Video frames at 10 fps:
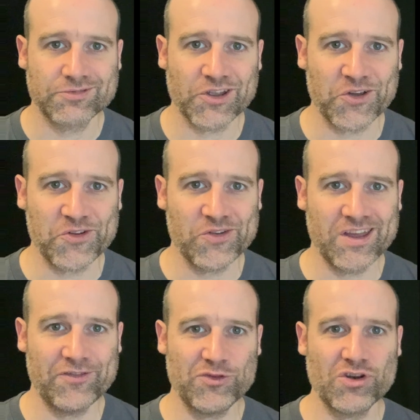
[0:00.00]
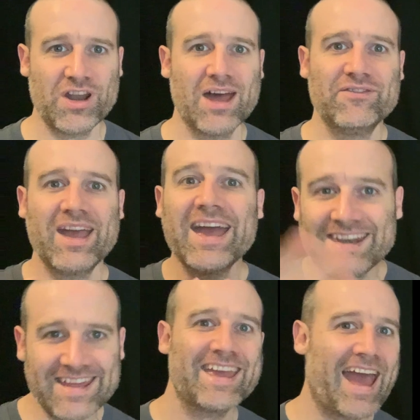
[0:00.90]
So if you don't have
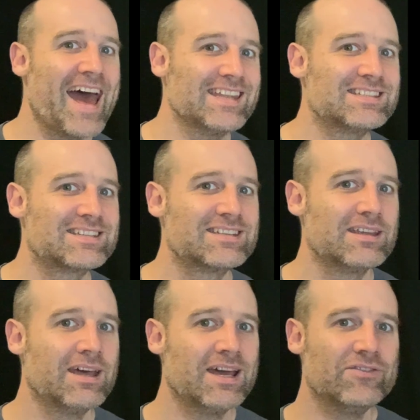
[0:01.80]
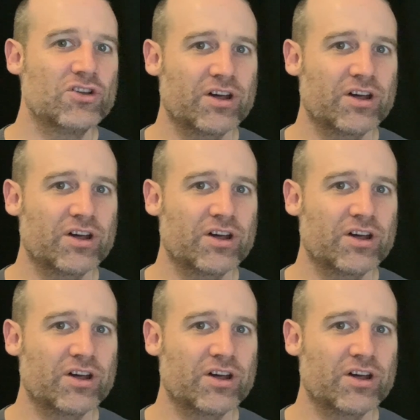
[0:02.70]
any cats, if you've